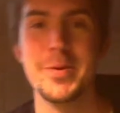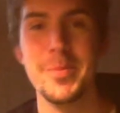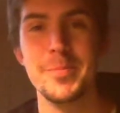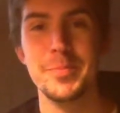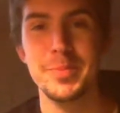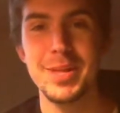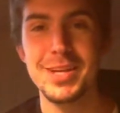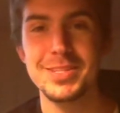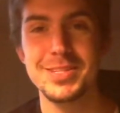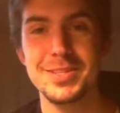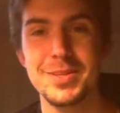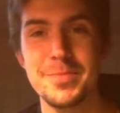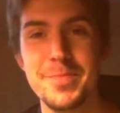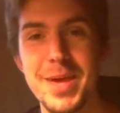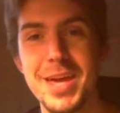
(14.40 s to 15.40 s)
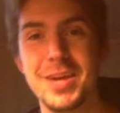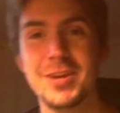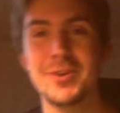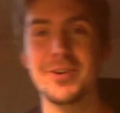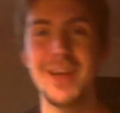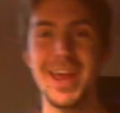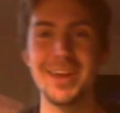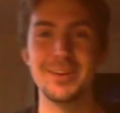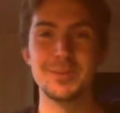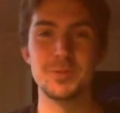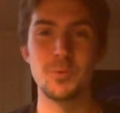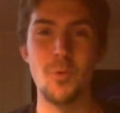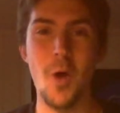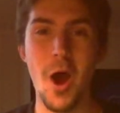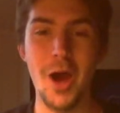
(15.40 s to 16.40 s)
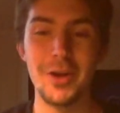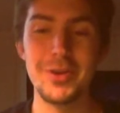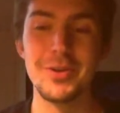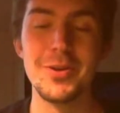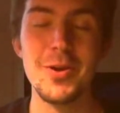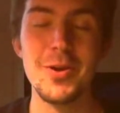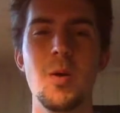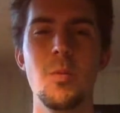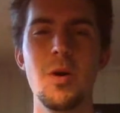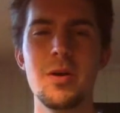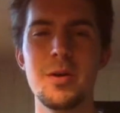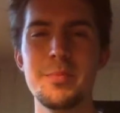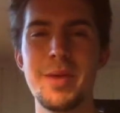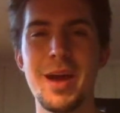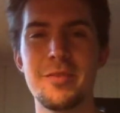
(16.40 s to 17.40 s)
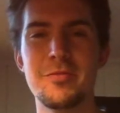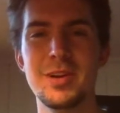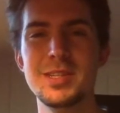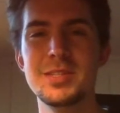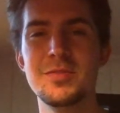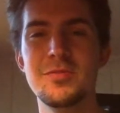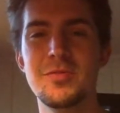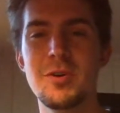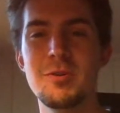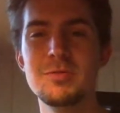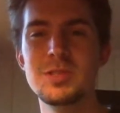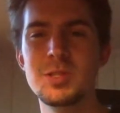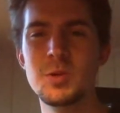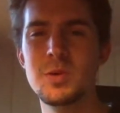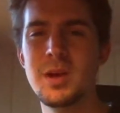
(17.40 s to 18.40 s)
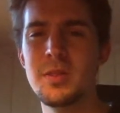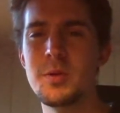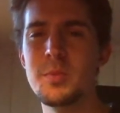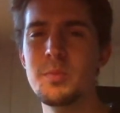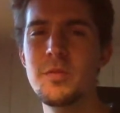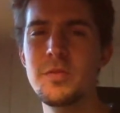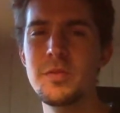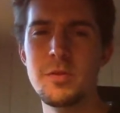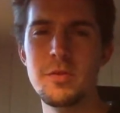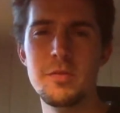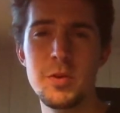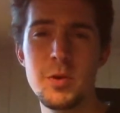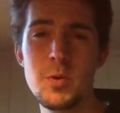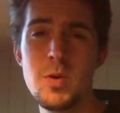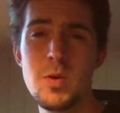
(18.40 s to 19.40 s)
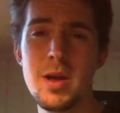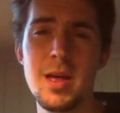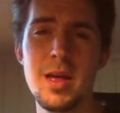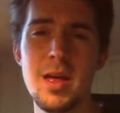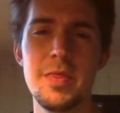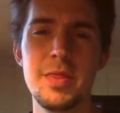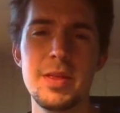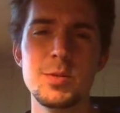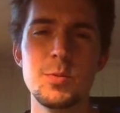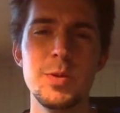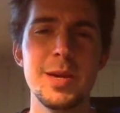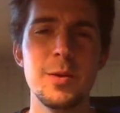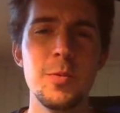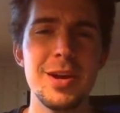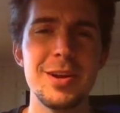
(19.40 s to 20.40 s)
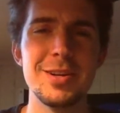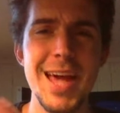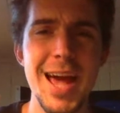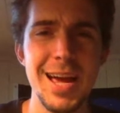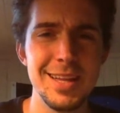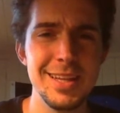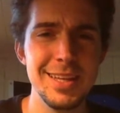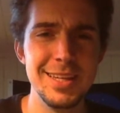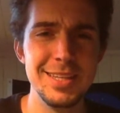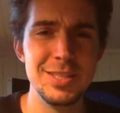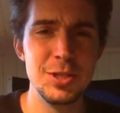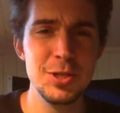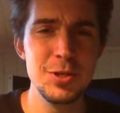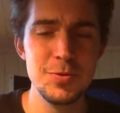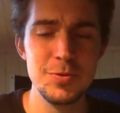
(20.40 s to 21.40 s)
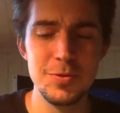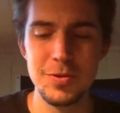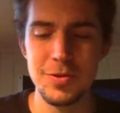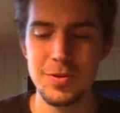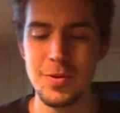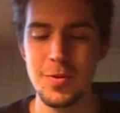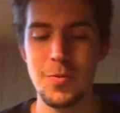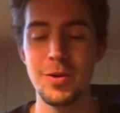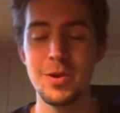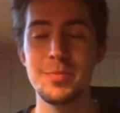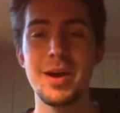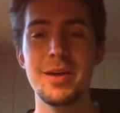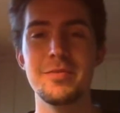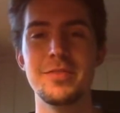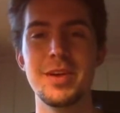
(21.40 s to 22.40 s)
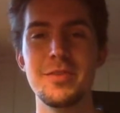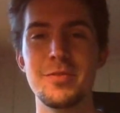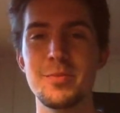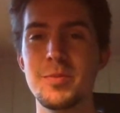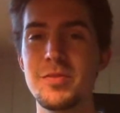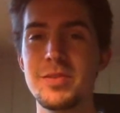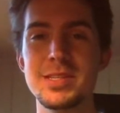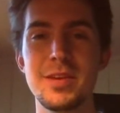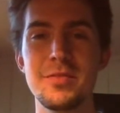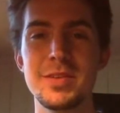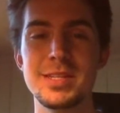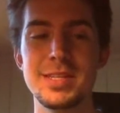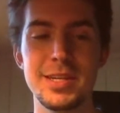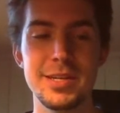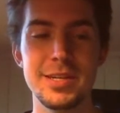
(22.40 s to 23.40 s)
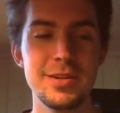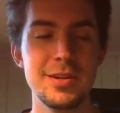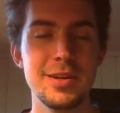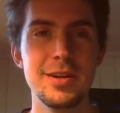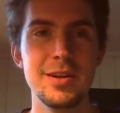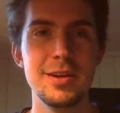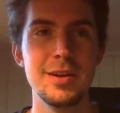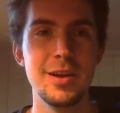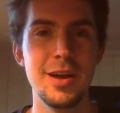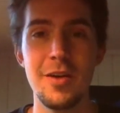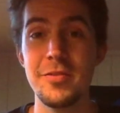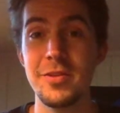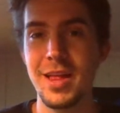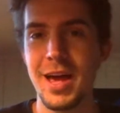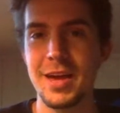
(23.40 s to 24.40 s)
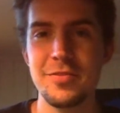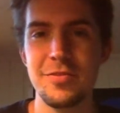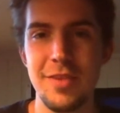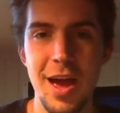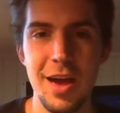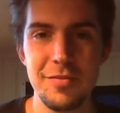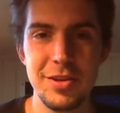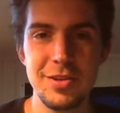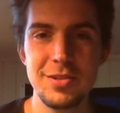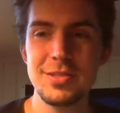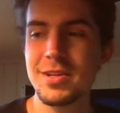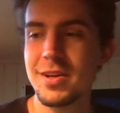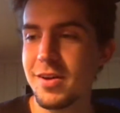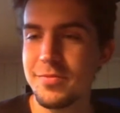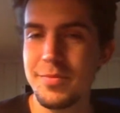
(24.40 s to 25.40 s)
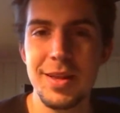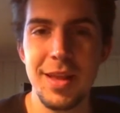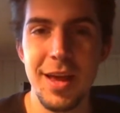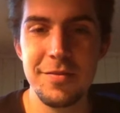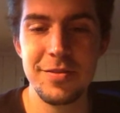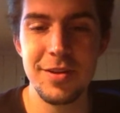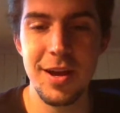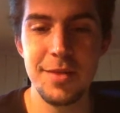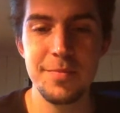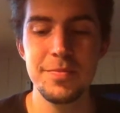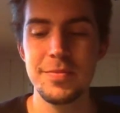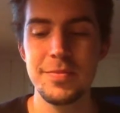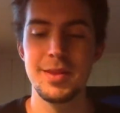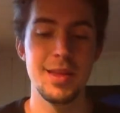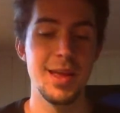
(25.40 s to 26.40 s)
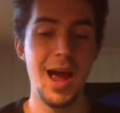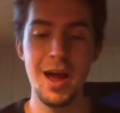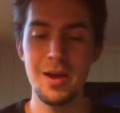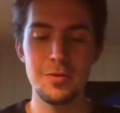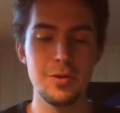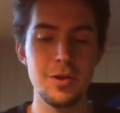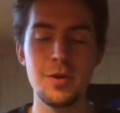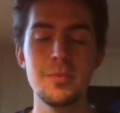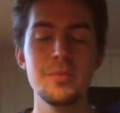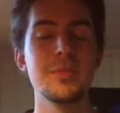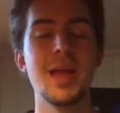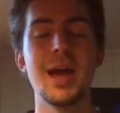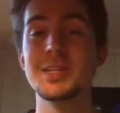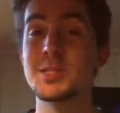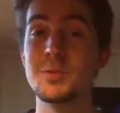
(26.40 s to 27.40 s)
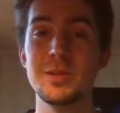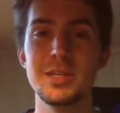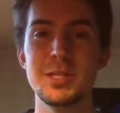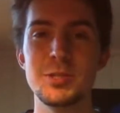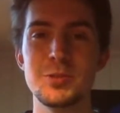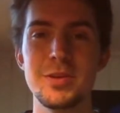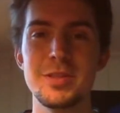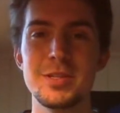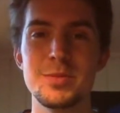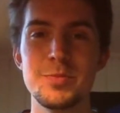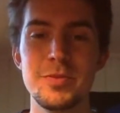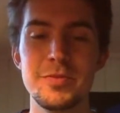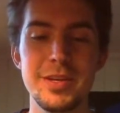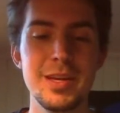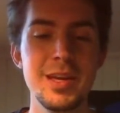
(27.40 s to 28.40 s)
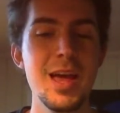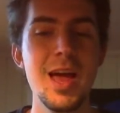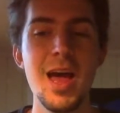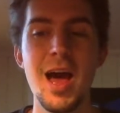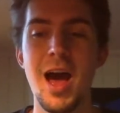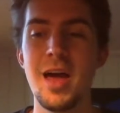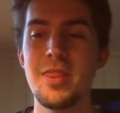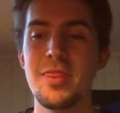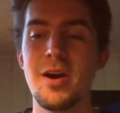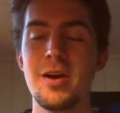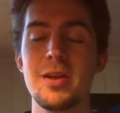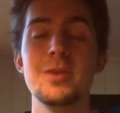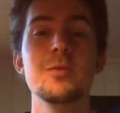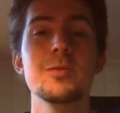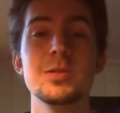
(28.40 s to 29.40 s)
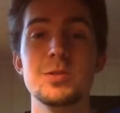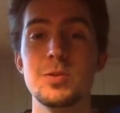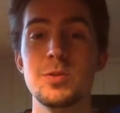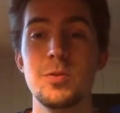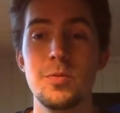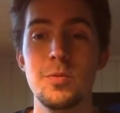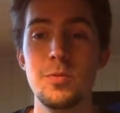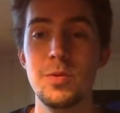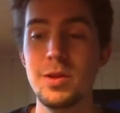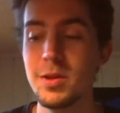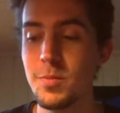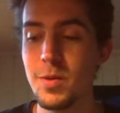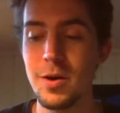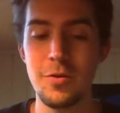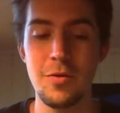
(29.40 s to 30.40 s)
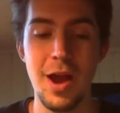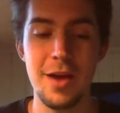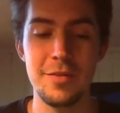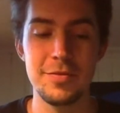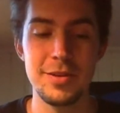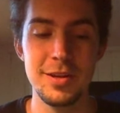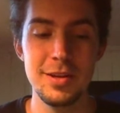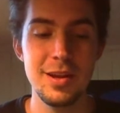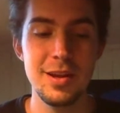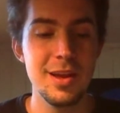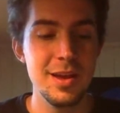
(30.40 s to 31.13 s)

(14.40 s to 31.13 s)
Bless the maker and his water. Welcome back, friends and foes, to another movie review. This week we are tackling Dune, one of my favorite movies of this year, of the last 5 years, of my lifetime. I don't know. I just really enjoyed this movie. I thought it was really well crafted.